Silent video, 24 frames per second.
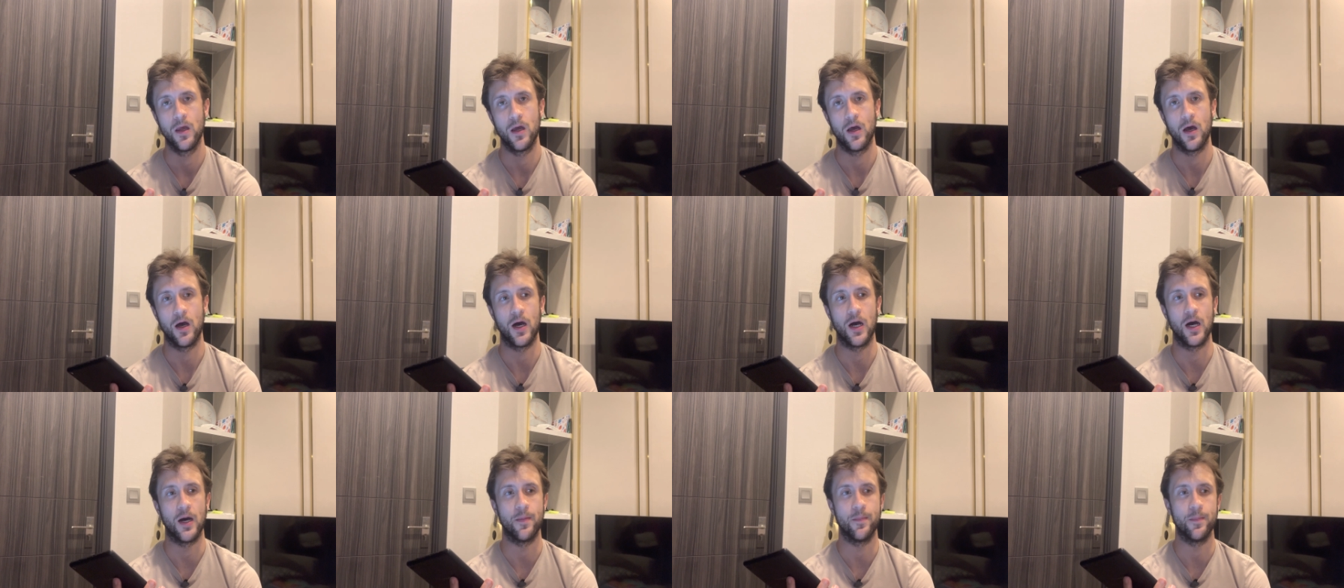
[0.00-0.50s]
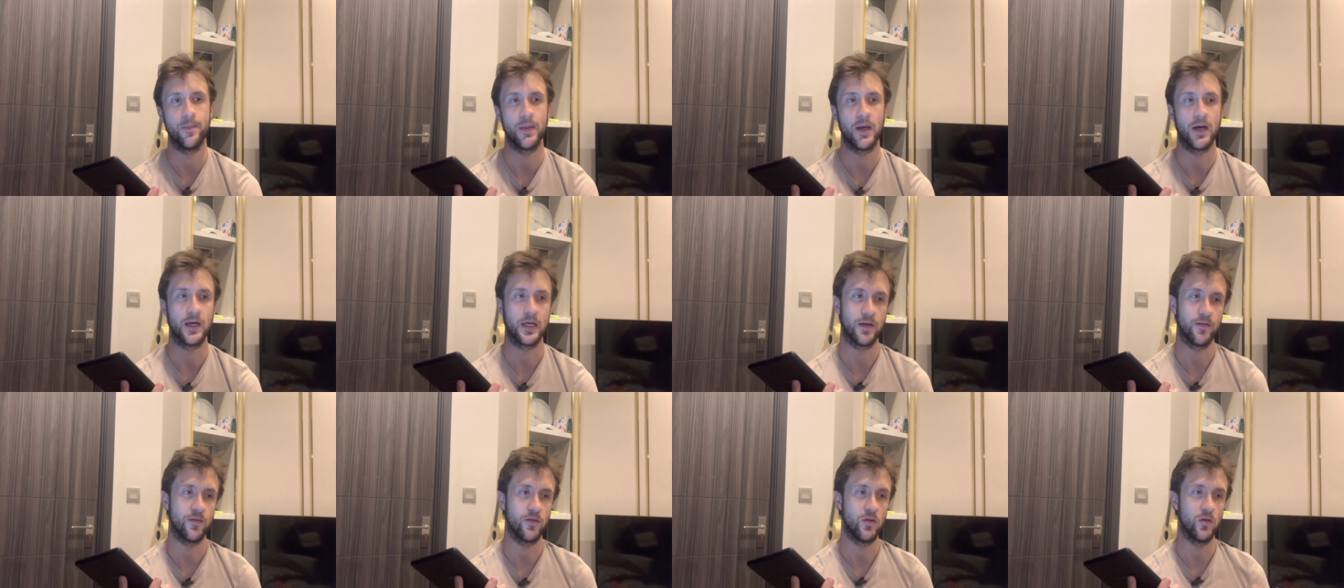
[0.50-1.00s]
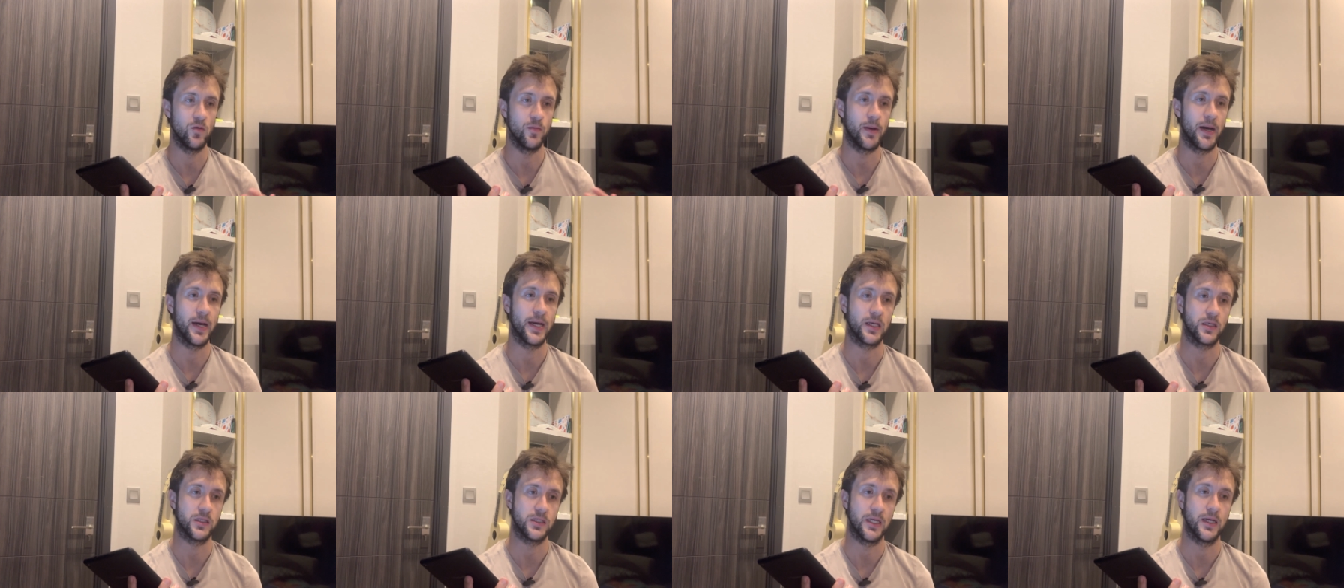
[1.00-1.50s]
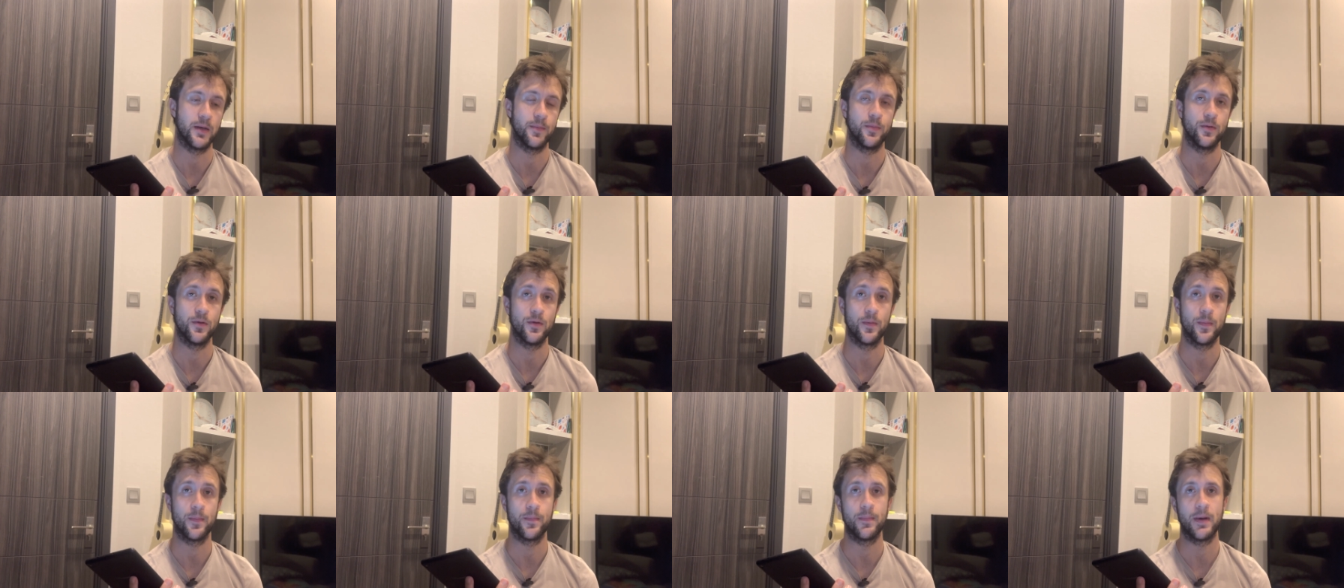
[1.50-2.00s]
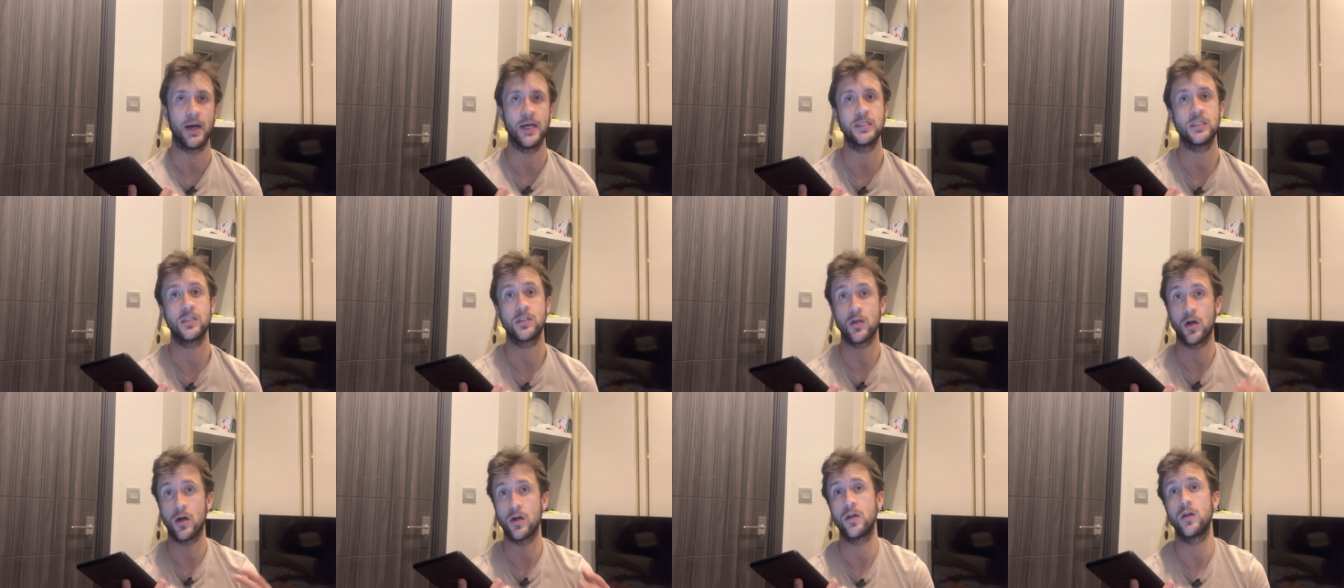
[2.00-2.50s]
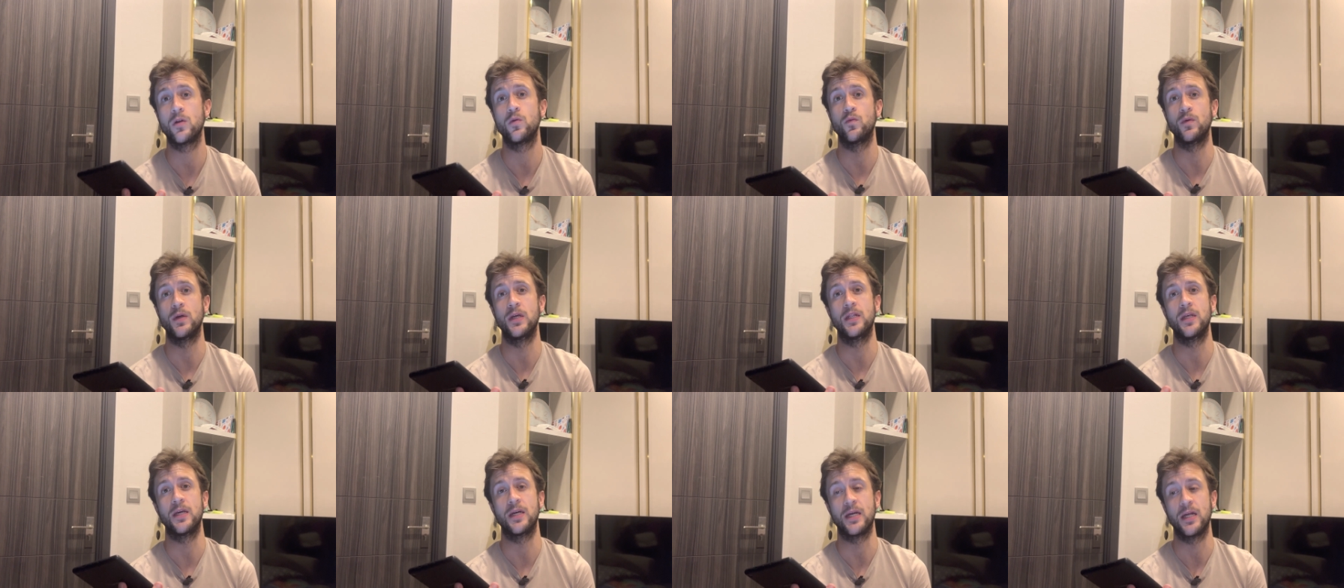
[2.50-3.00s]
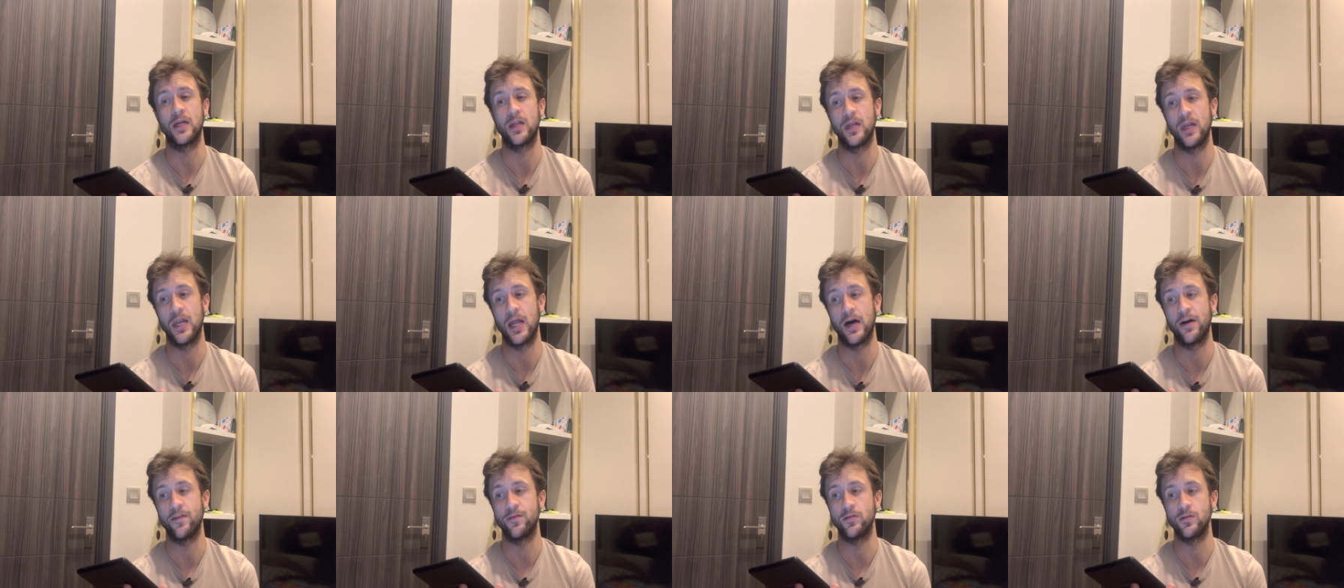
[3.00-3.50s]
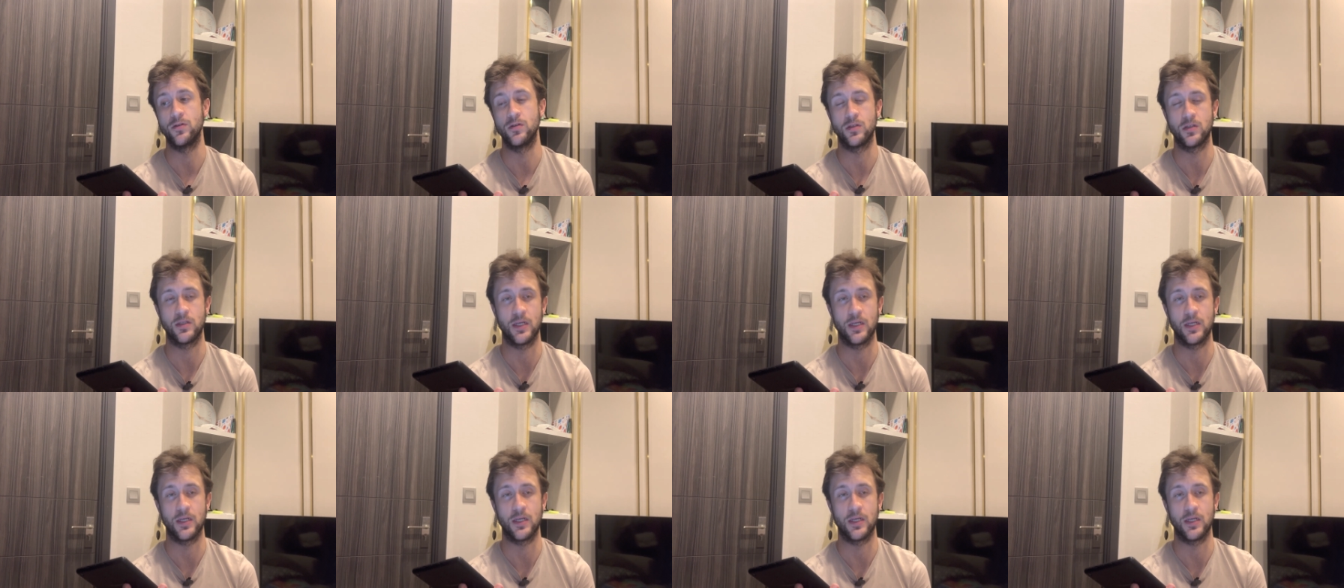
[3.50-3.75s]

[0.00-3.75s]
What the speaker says: I'll give you my example. I started reading novels.